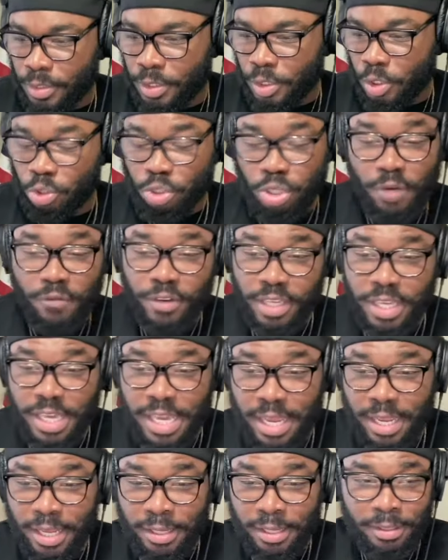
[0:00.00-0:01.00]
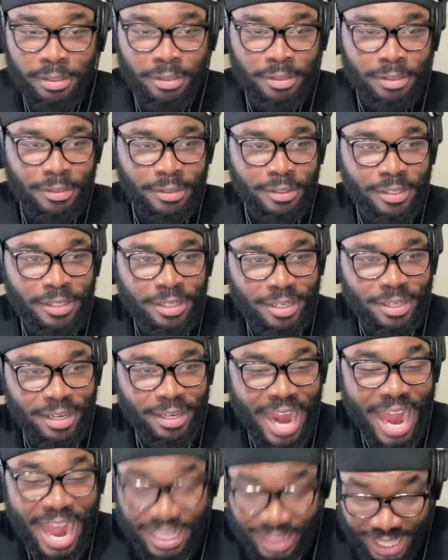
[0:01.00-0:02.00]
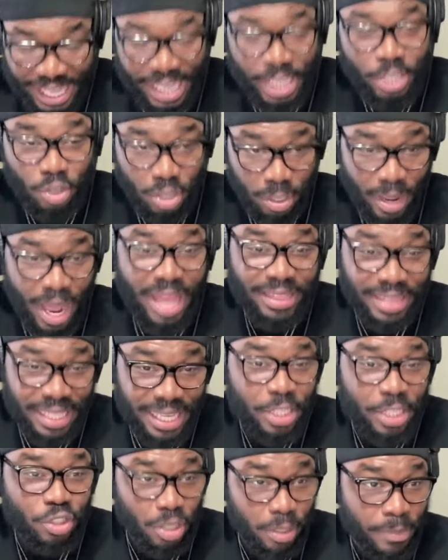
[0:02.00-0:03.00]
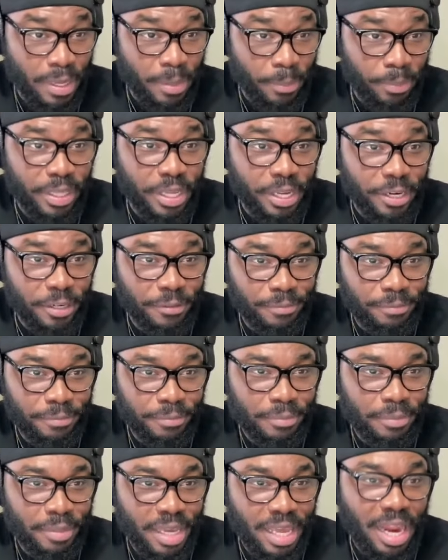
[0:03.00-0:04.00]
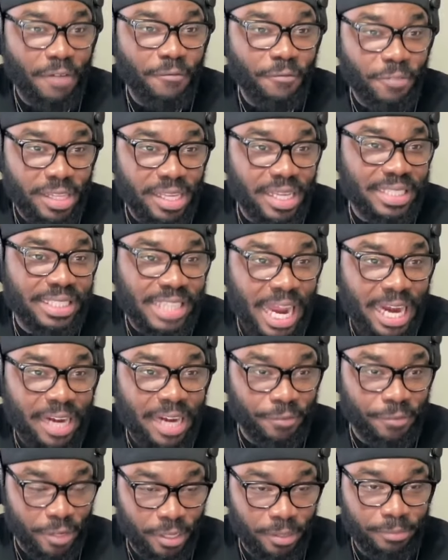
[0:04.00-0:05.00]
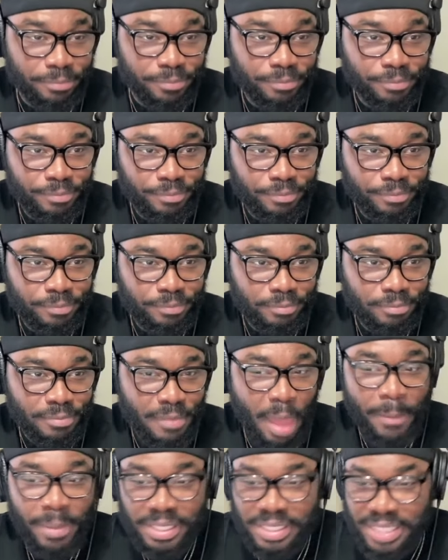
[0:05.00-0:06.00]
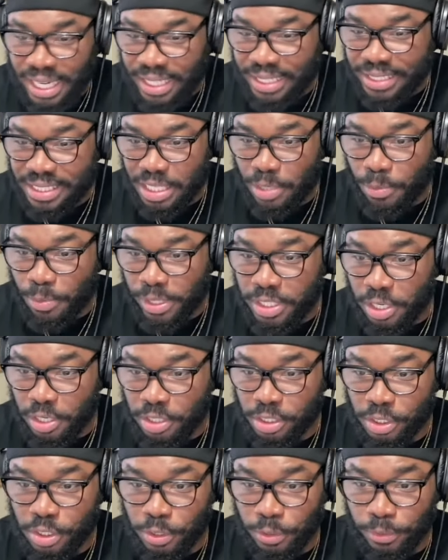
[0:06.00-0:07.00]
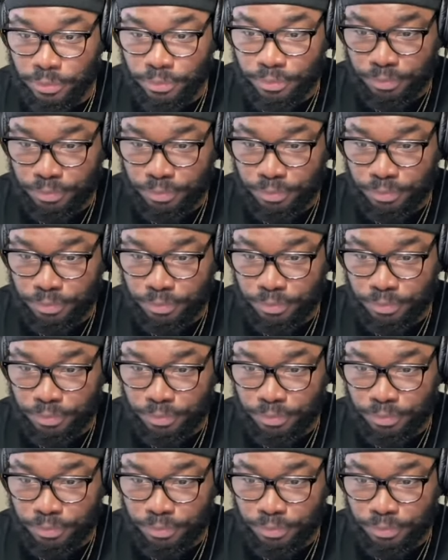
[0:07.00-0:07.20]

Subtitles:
So Trevor Keegan, I think he's going to be a player. And I'm really excited for him. I'm excited to see what he turns into.